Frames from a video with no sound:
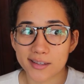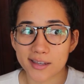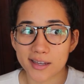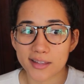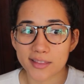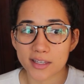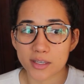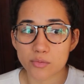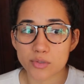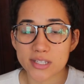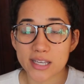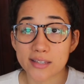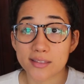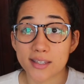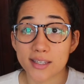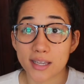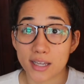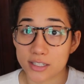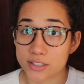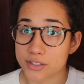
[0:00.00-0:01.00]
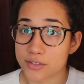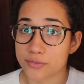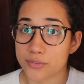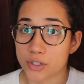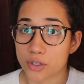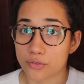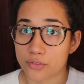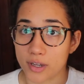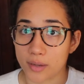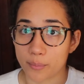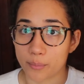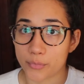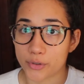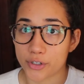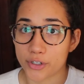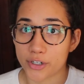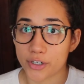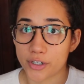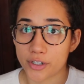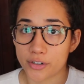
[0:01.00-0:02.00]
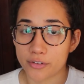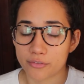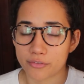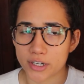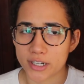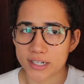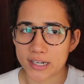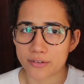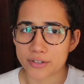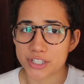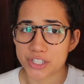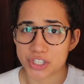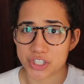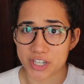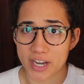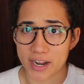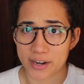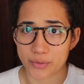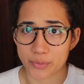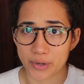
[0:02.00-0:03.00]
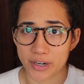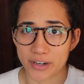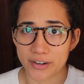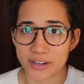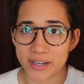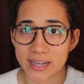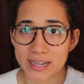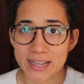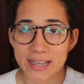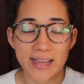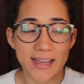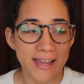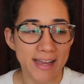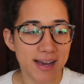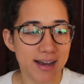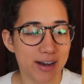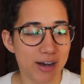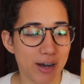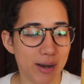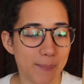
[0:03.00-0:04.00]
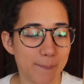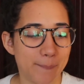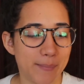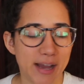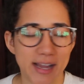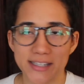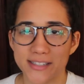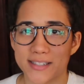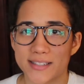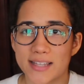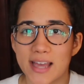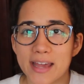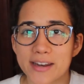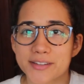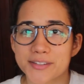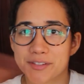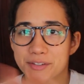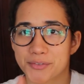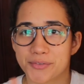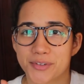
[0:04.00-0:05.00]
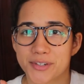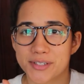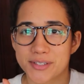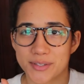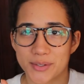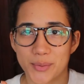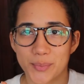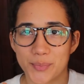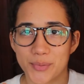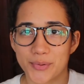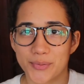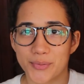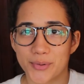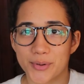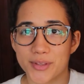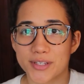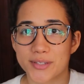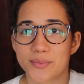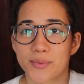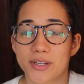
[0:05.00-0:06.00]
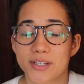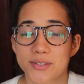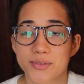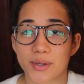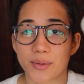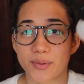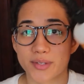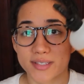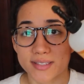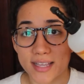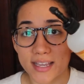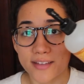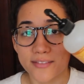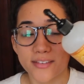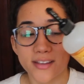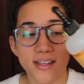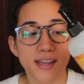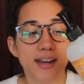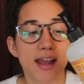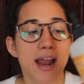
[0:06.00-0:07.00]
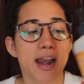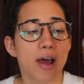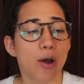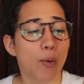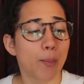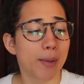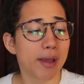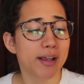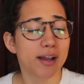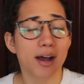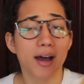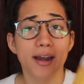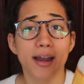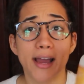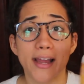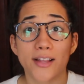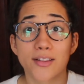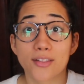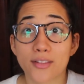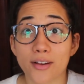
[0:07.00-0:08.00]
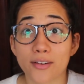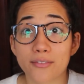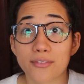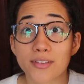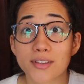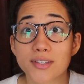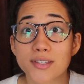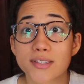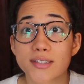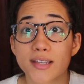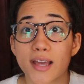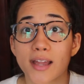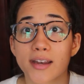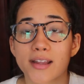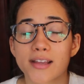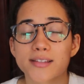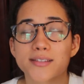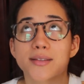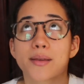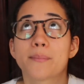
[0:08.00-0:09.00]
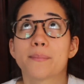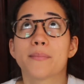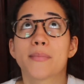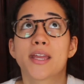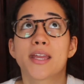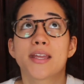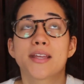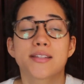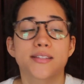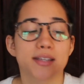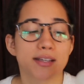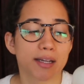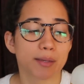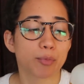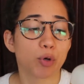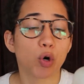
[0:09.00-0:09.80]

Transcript: I think it was like the end of November. Right now it's January. Um, I just had a different soap before this one, so I was saving it, and oh my god, I love this scent. It's amazing.